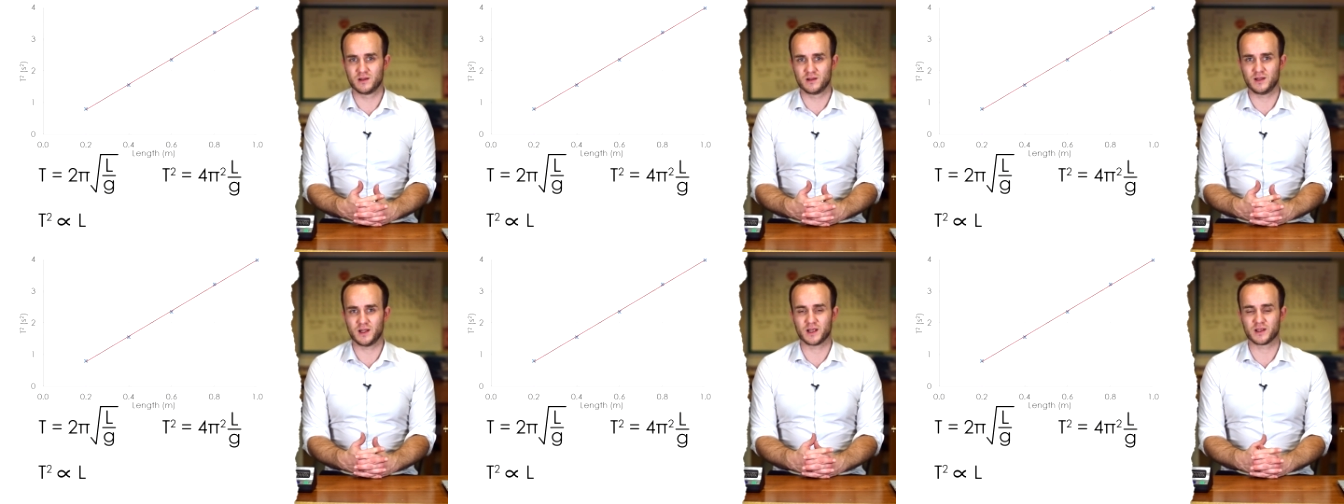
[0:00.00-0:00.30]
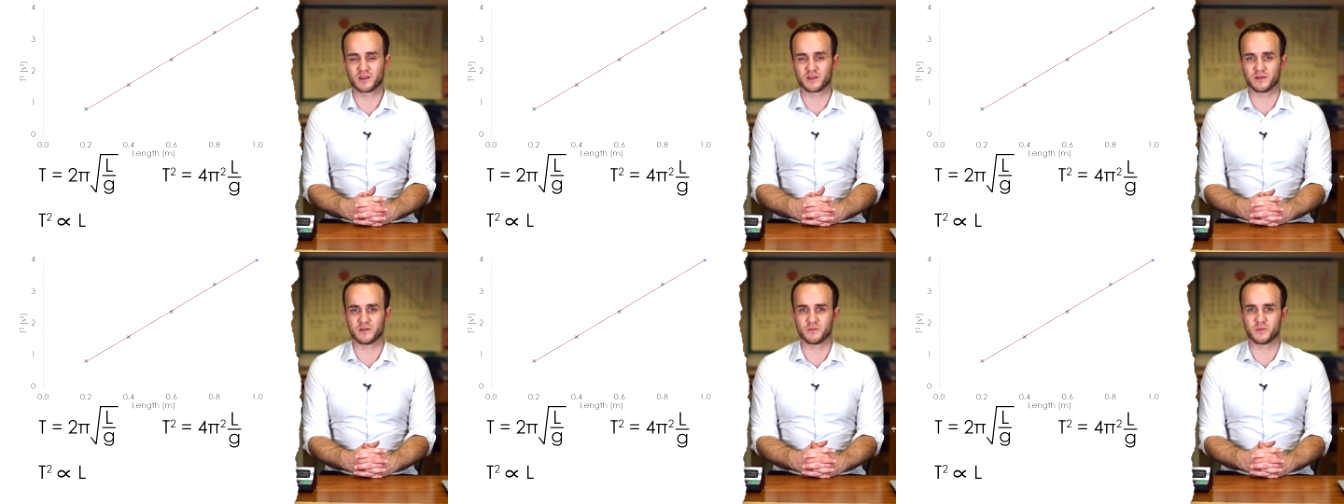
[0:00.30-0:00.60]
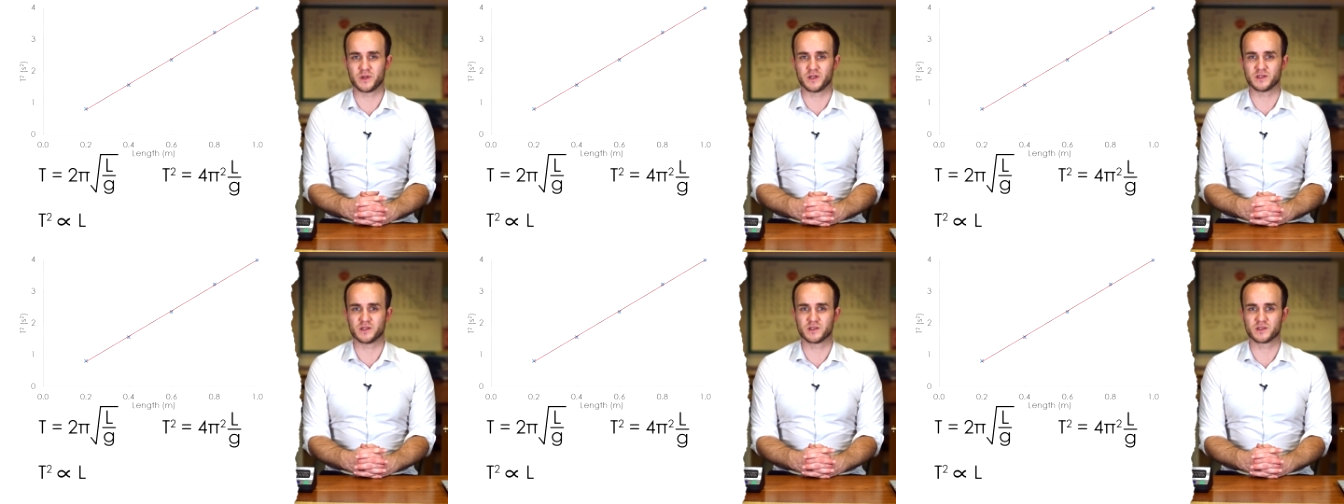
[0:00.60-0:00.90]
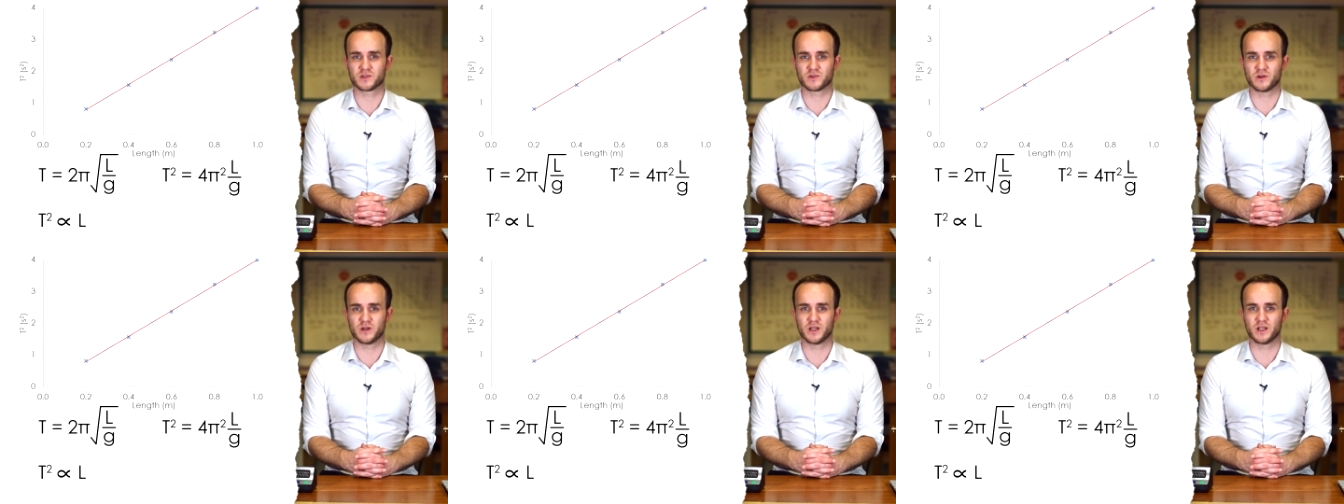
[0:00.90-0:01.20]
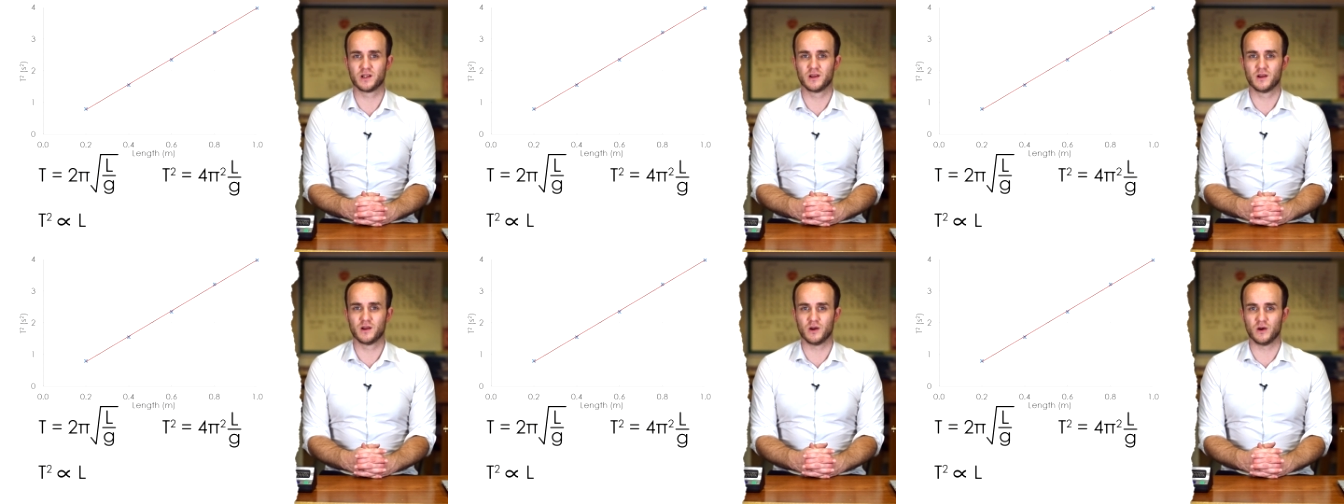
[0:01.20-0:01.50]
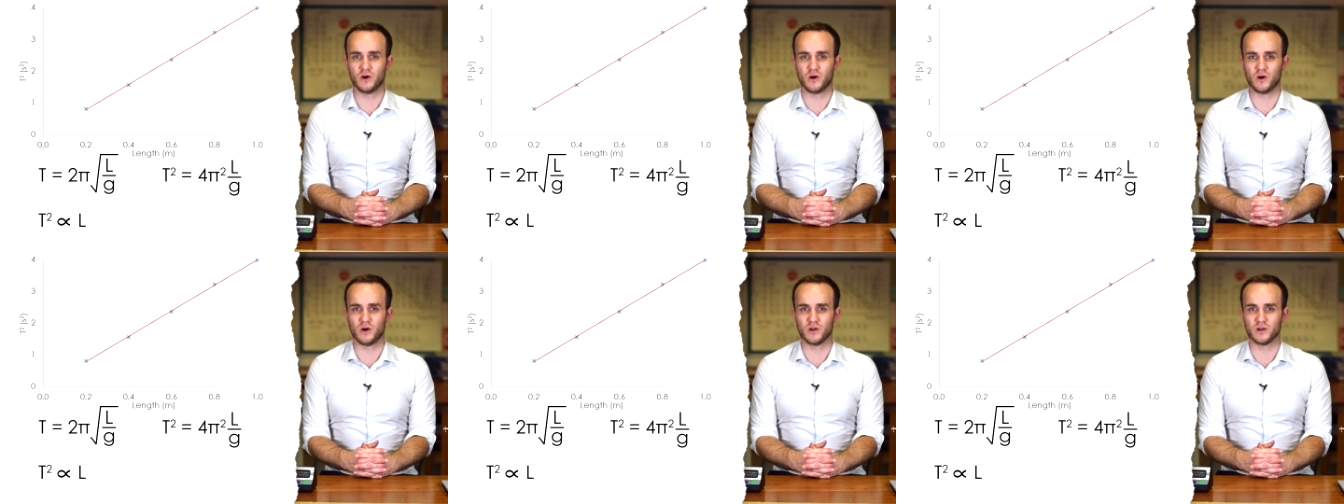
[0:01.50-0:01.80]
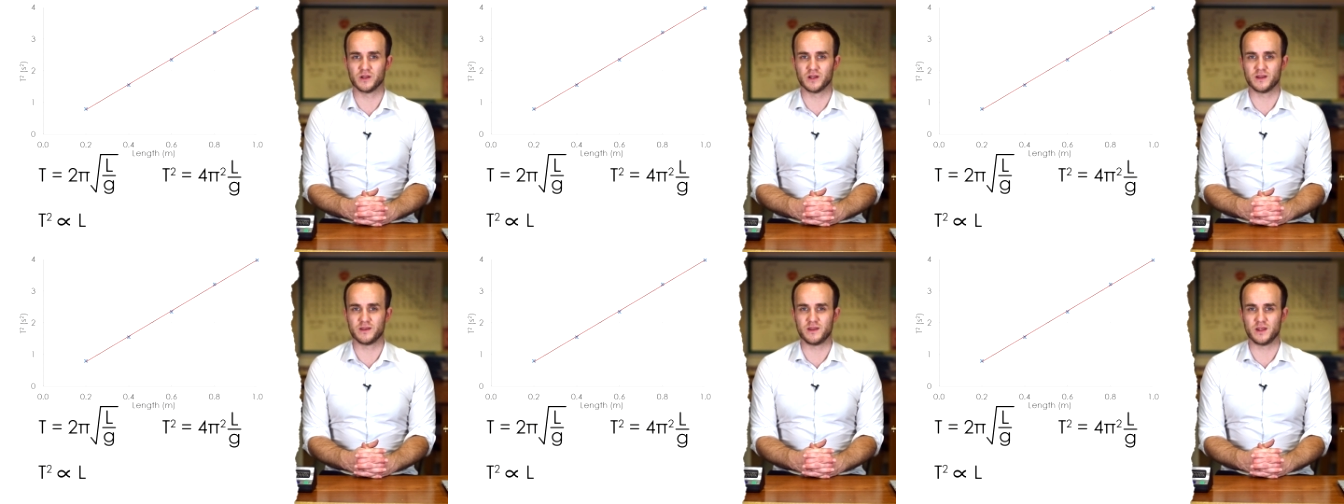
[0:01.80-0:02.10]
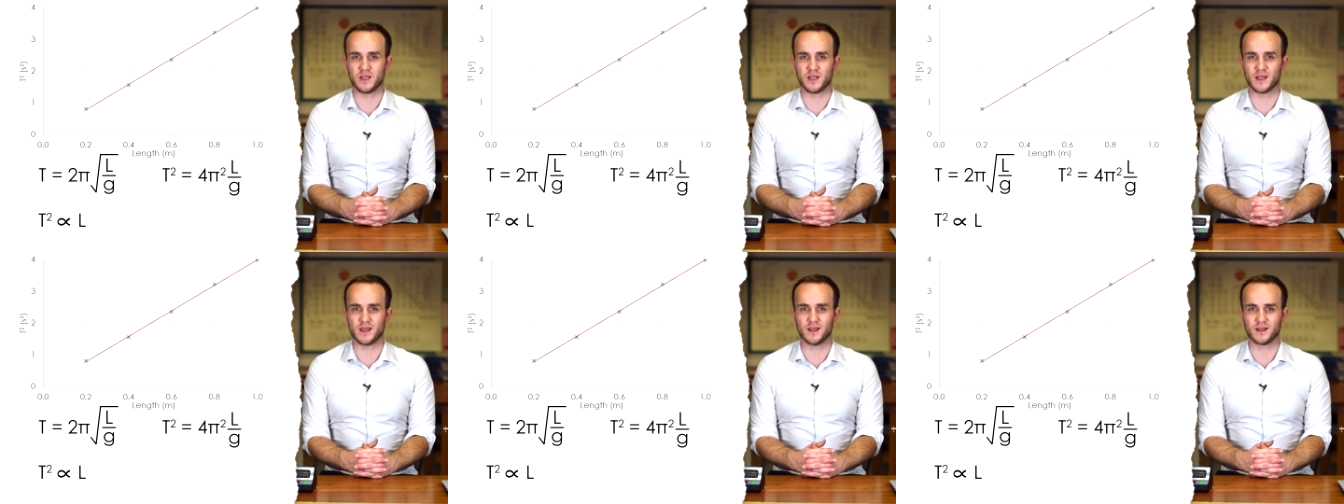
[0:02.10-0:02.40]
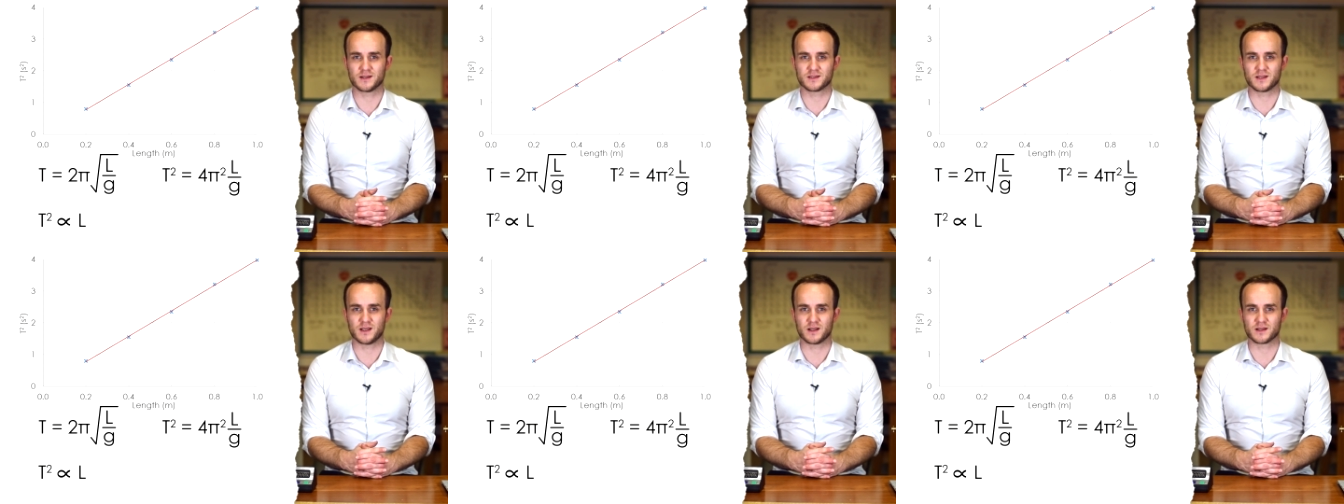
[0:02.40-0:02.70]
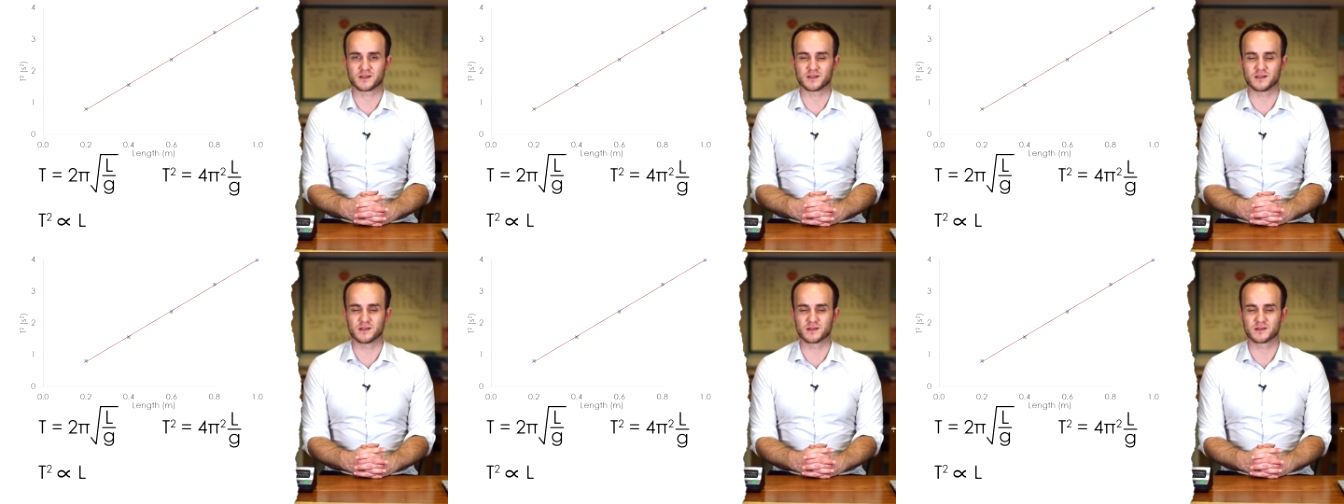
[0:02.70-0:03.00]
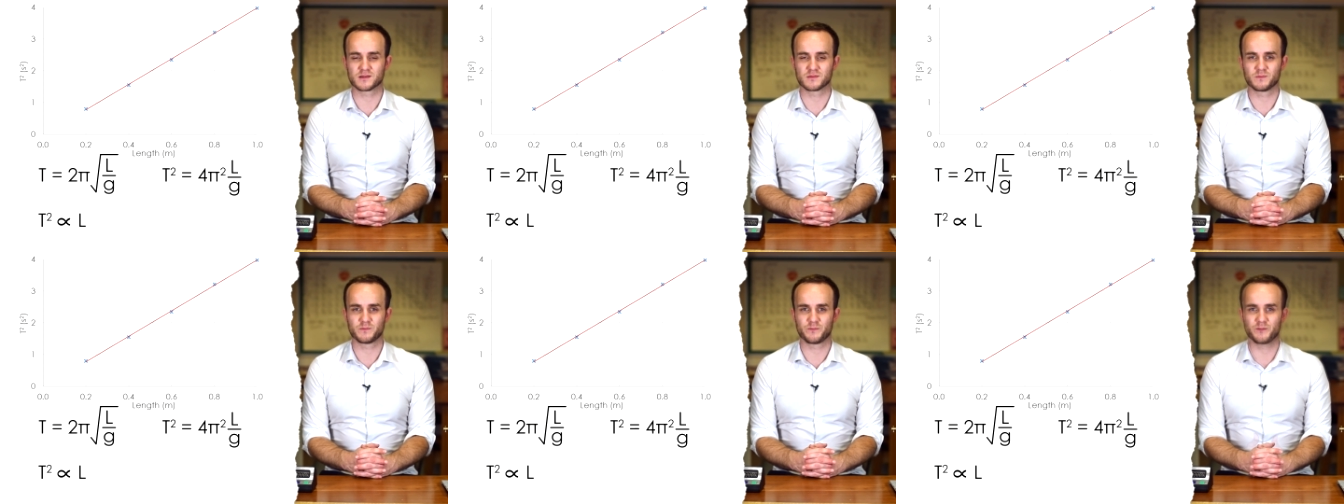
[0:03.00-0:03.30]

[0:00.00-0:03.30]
length of the piece of string, on the x-axis.